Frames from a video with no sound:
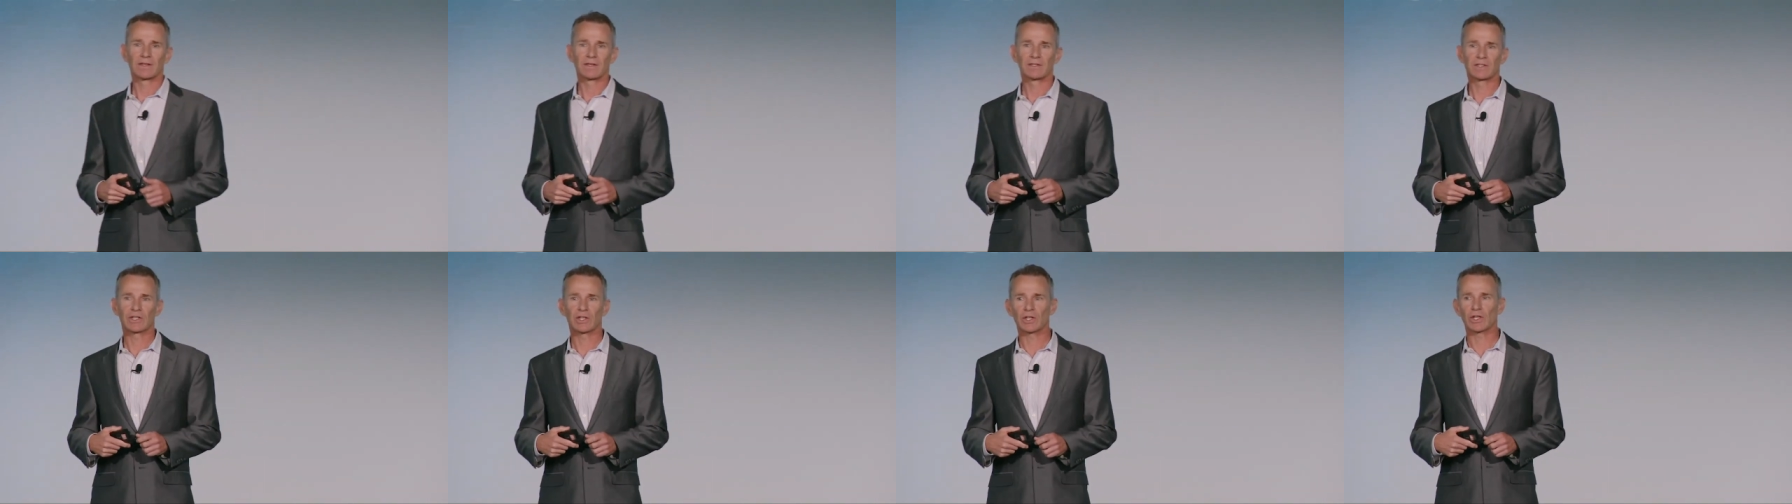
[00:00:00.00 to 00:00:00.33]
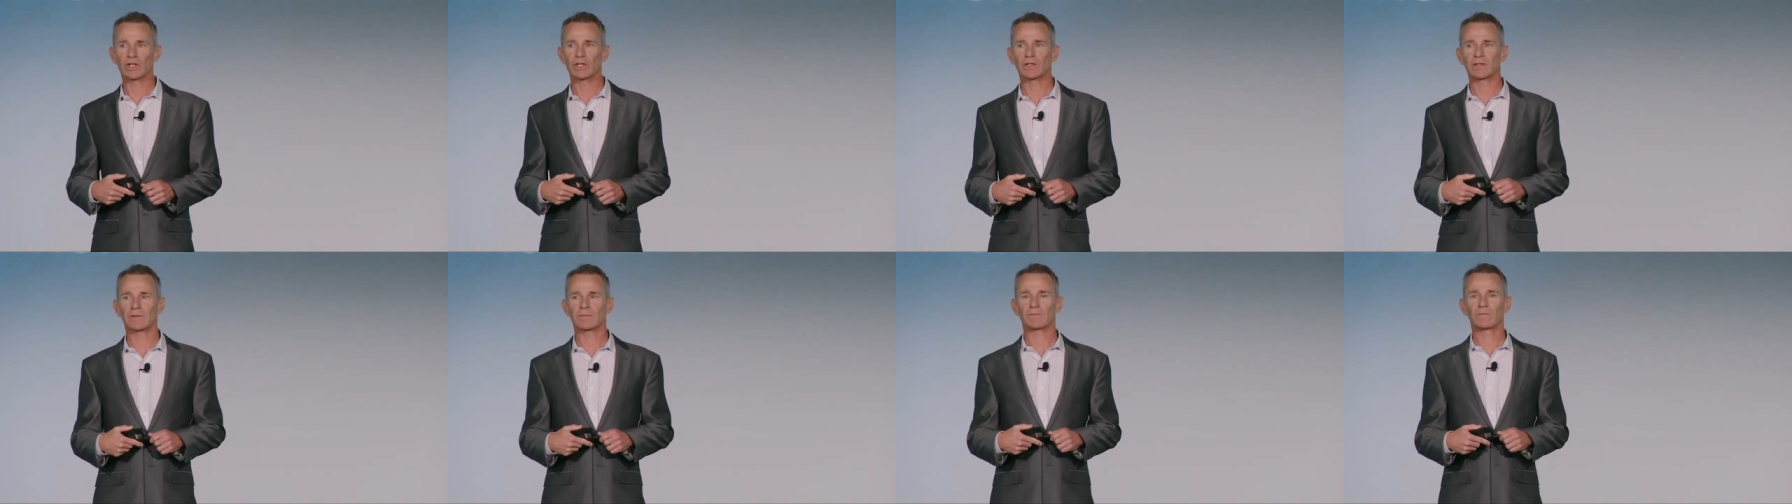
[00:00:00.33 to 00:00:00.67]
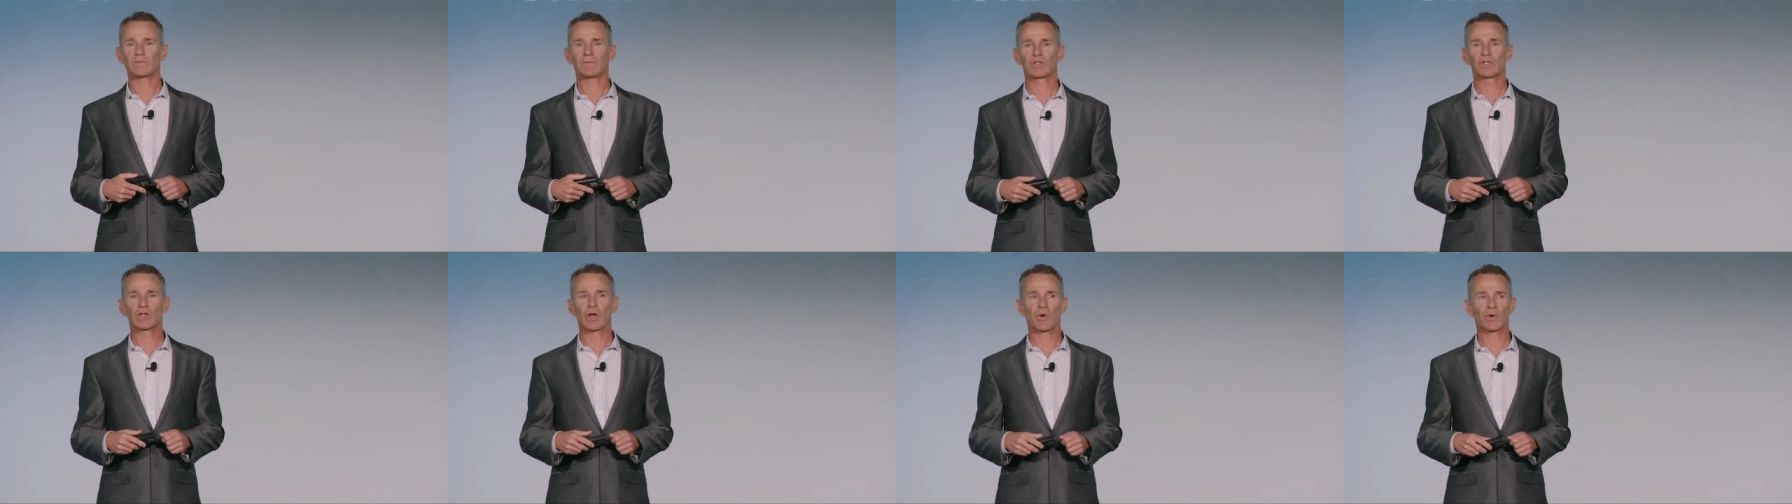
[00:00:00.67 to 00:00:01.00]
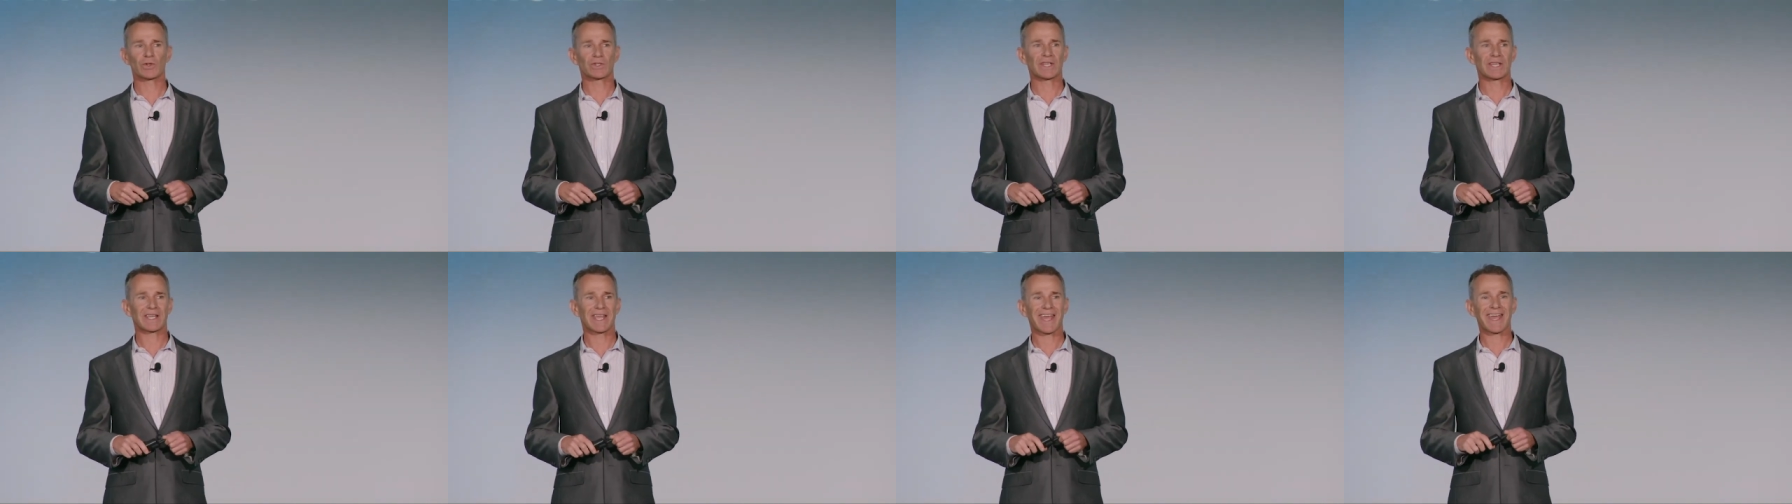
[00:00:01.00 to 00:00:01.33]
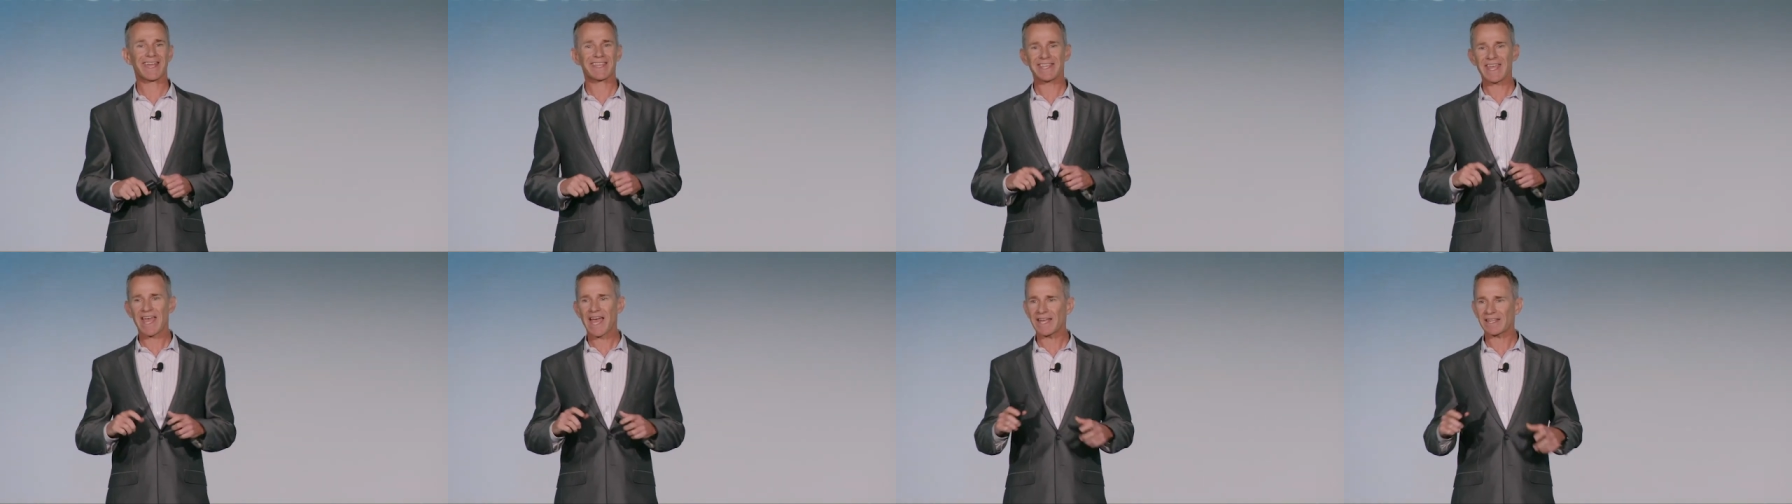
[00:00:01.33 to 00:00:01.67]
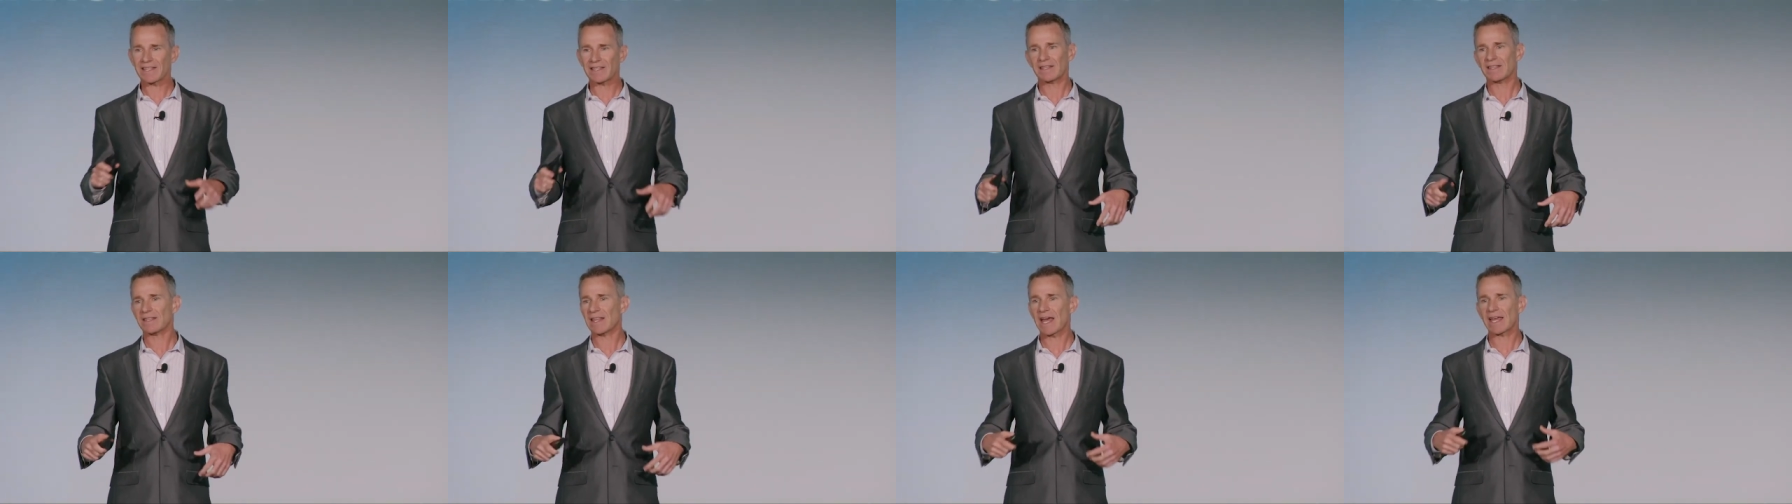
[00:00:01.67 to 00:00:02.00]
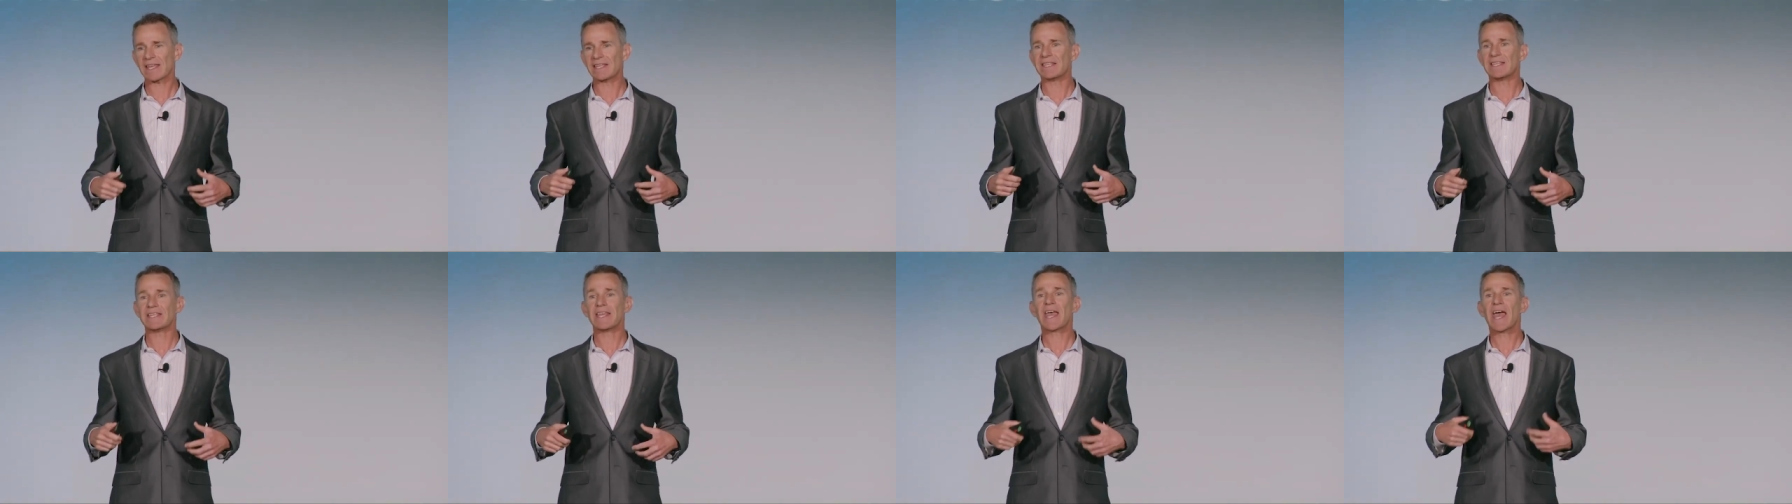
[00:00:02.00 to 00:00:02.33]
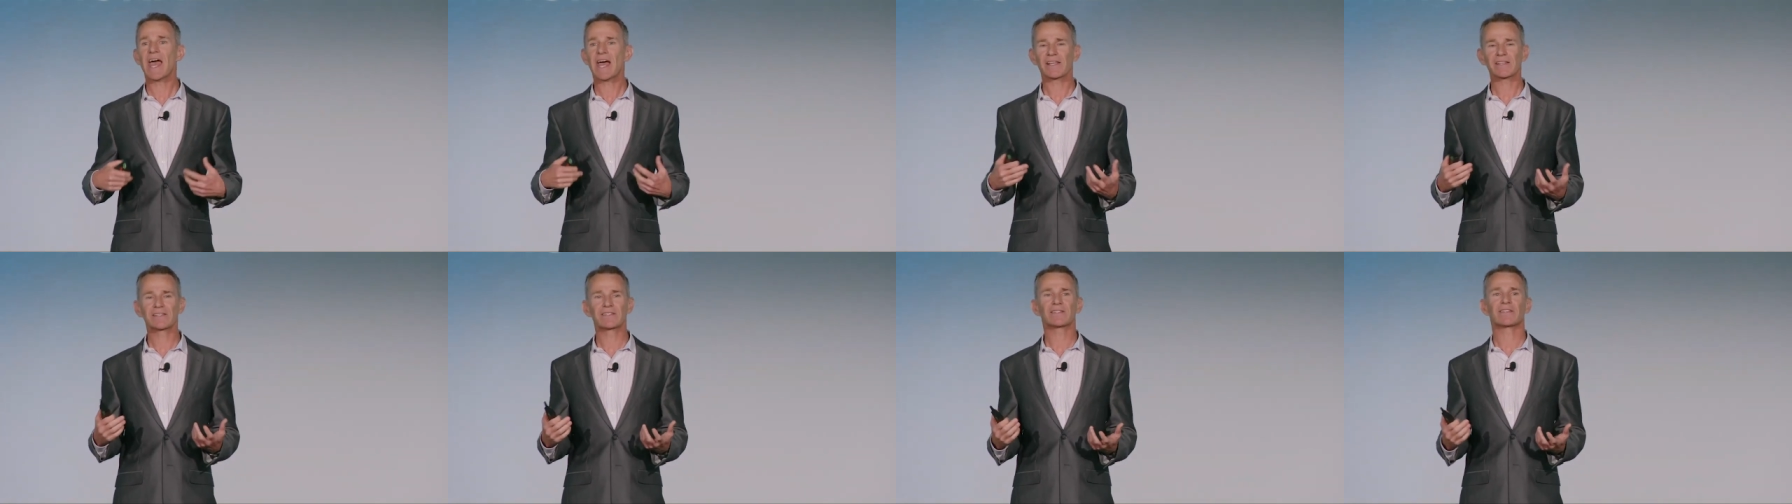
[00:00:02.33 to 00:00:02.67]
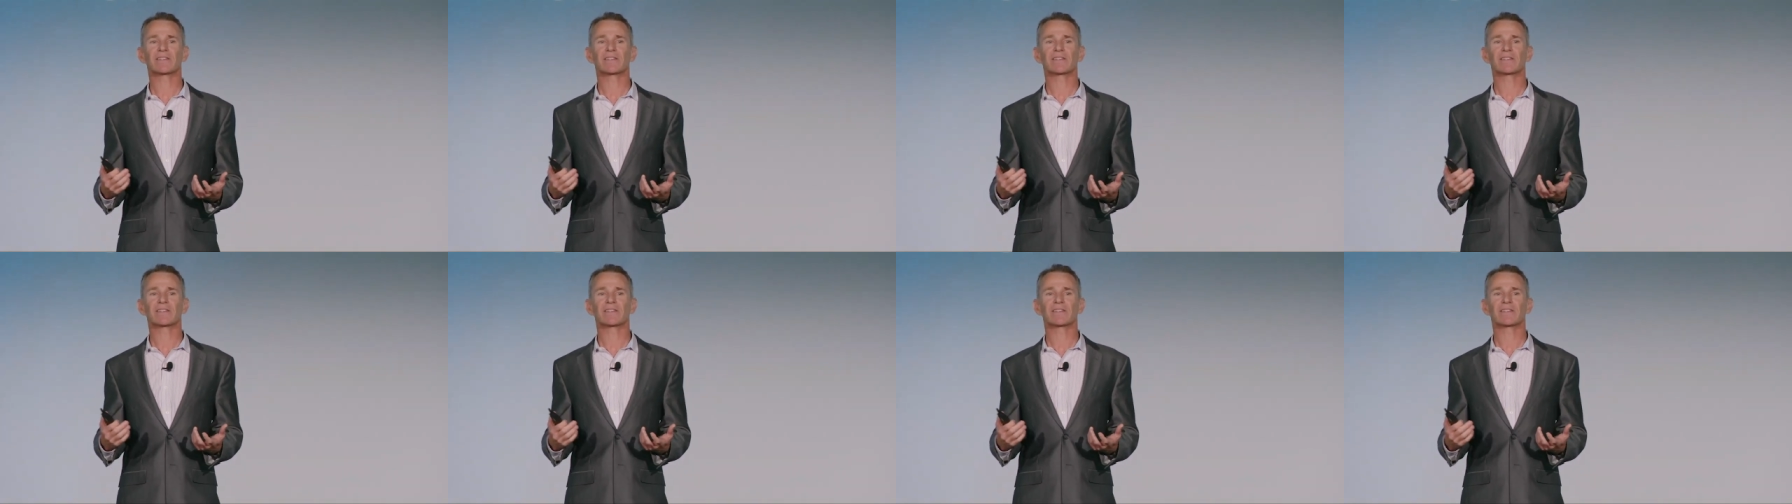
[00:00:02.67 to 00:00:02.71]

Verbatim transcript: to show us again yet that yes,